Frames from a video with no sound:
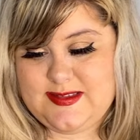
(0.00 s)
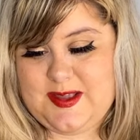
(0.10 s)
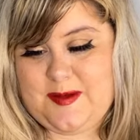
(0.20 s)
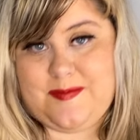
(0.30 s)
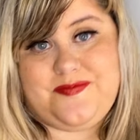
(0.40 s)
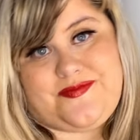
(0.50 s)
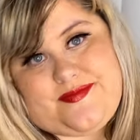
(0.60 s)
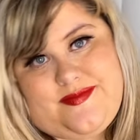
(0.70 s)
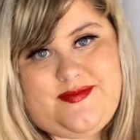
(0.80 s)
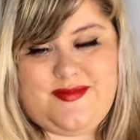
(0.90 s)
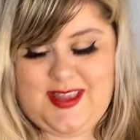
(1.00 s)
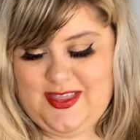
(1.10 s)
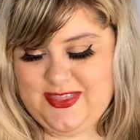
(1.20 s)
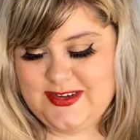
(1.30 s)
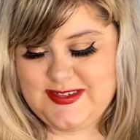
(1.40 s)
So
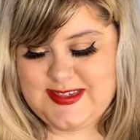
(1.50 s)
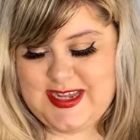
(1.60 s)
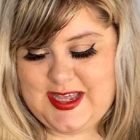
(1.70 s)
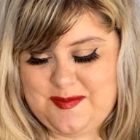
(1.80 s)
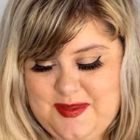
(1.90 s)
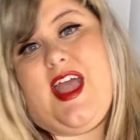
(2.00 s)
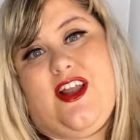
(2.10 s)
there's a tip.